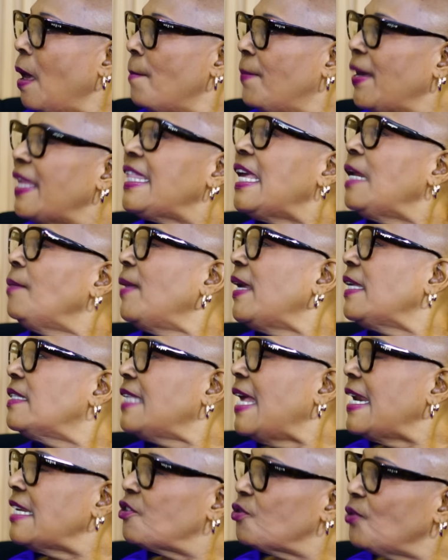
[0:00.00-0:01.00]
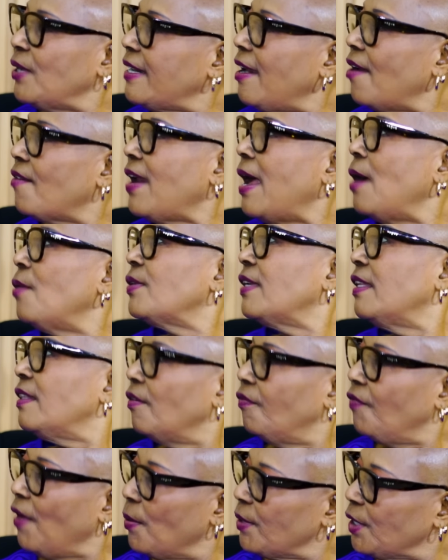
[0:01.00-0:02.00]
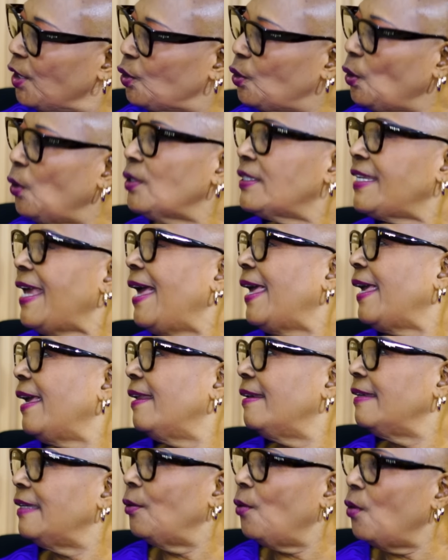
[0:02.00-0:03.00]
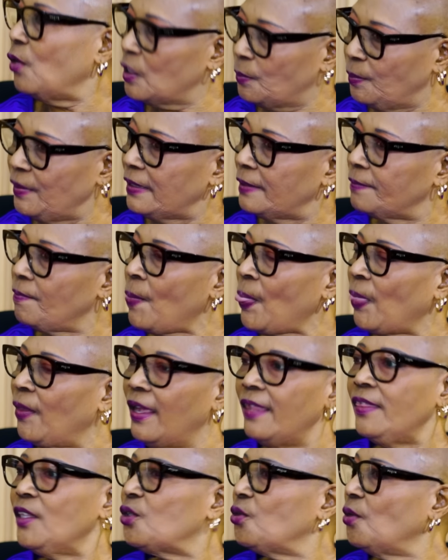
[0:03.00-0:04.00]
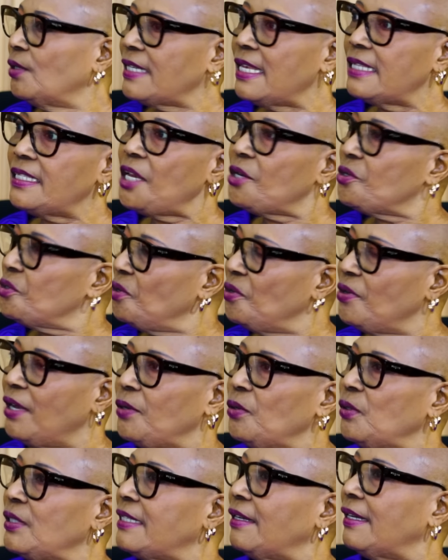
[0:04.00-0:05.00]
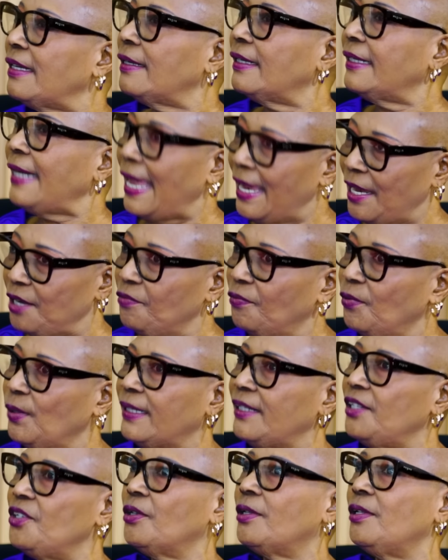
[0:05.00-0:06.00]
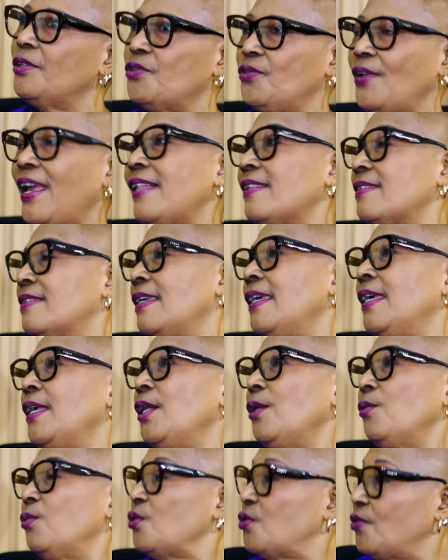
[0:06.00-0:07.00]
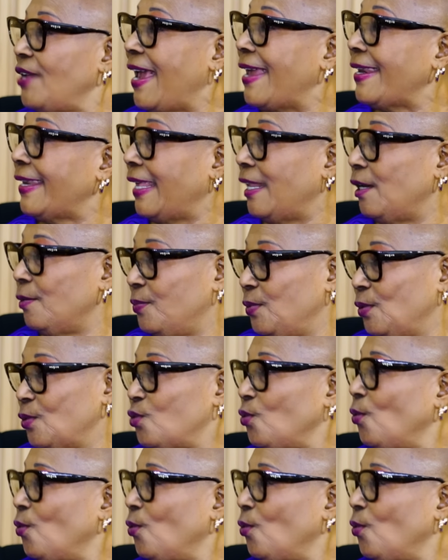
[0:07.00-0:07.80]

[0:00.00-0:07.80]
But then my sons ran around and they found a doctor and the hospital, and the doctor said, no, you're not a client for clinical trials. We'll try and help you.